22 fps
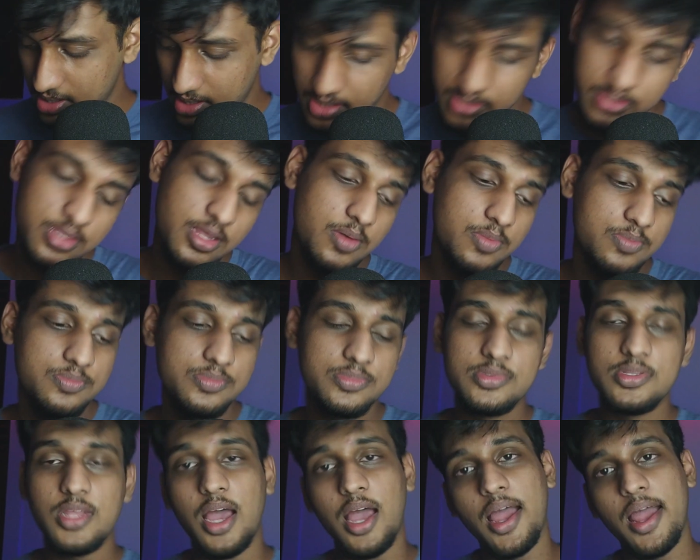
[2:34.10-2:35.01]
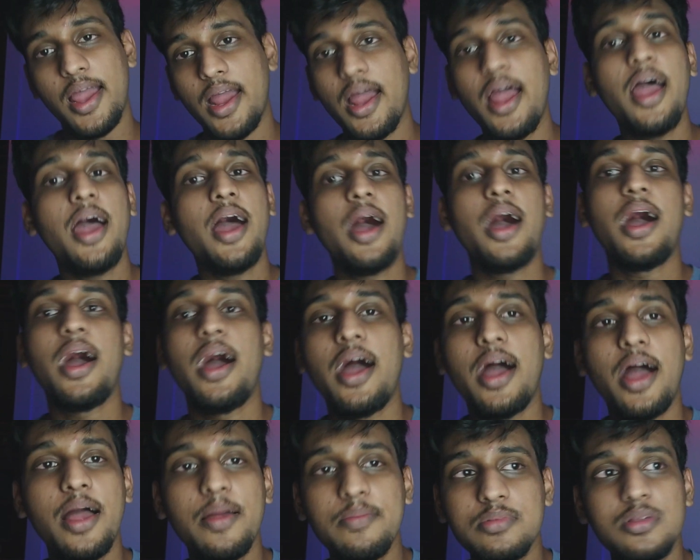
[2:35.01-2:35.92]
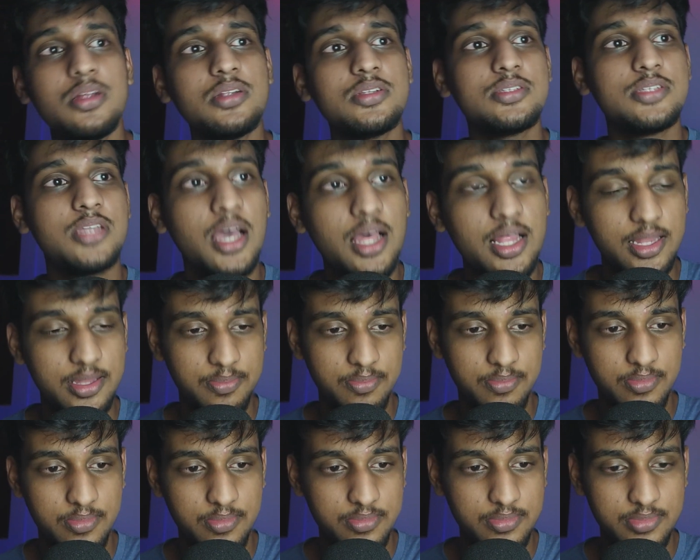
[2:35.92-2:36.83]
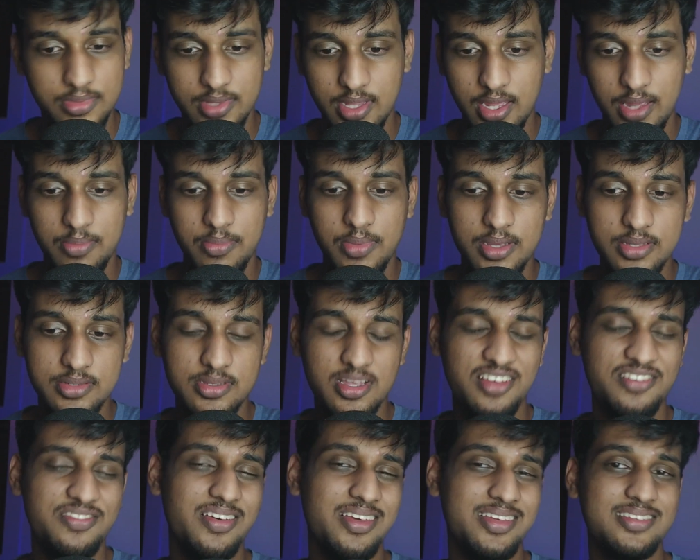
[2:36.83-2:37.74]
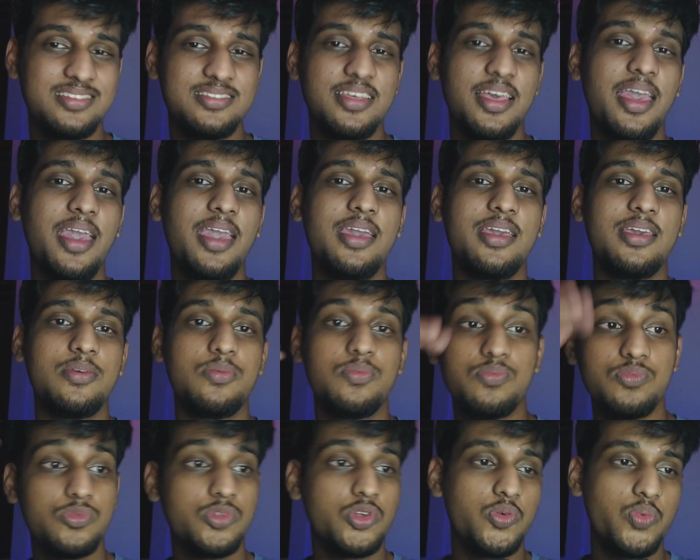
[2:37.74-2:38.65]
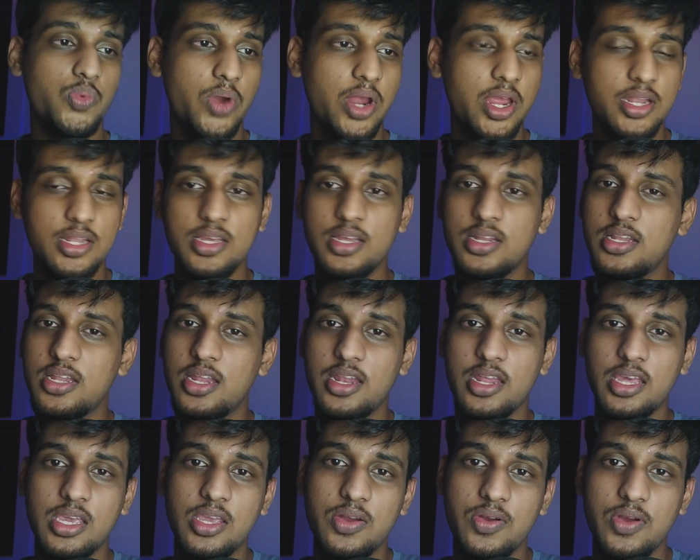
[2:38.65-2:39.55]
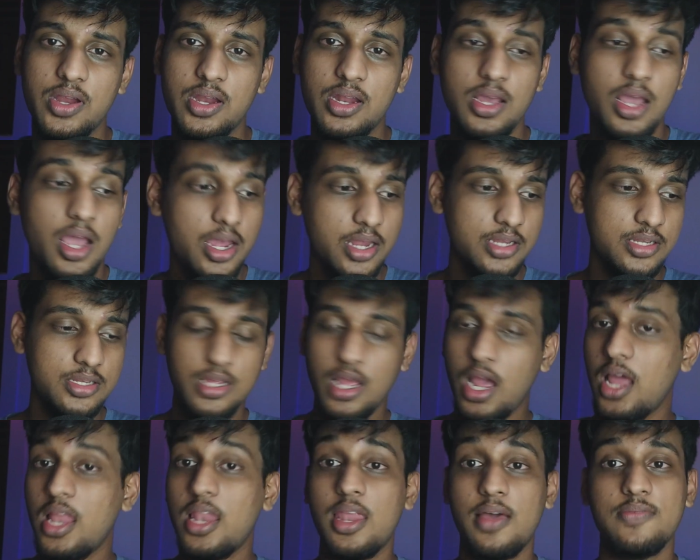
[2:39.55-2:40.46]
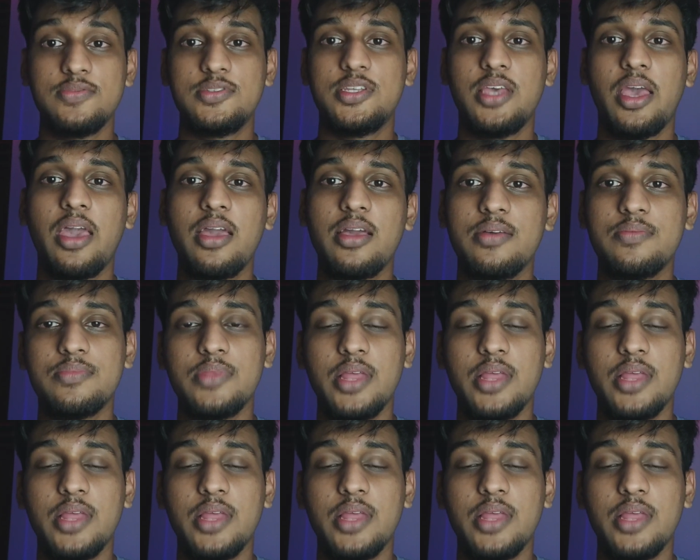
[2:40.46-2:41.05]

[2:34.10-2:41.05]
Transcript: no, I'm not telling that myself as a great content creator. I love tech.